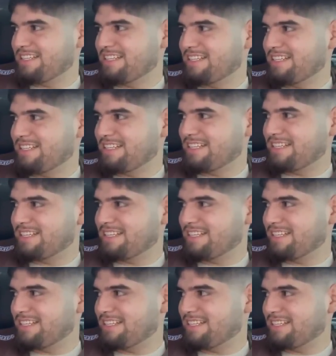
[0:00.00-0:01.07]

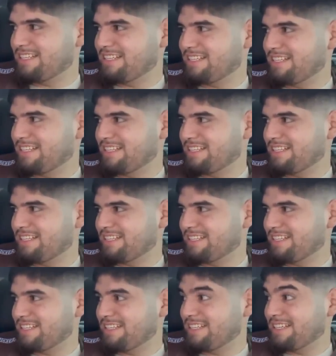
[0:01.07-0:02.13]

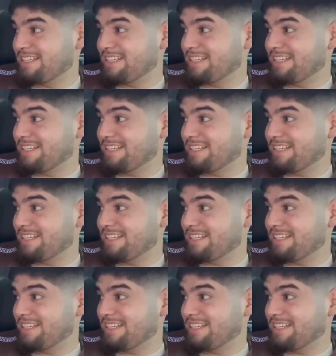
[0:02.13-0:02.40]
(silent)